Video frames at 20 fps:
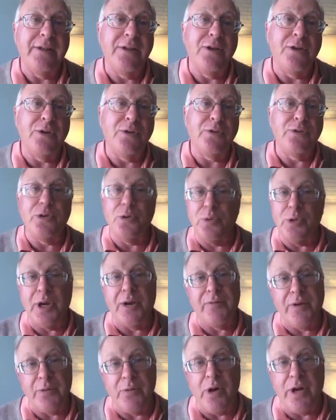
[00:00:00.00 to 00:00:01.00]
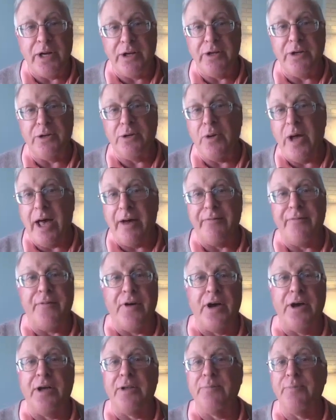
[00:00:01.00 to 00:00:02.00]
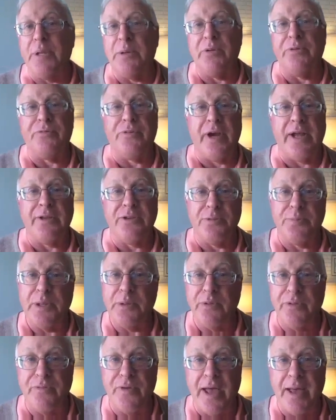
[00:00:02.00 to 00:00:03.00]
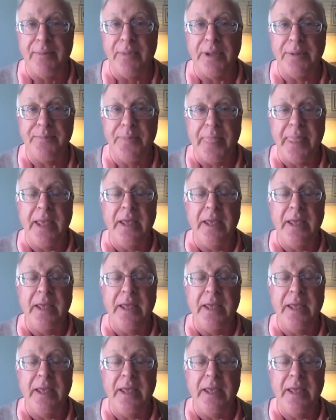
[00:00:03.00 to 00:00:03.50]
to do whatever you want to do, have fun, be with friends, be with family.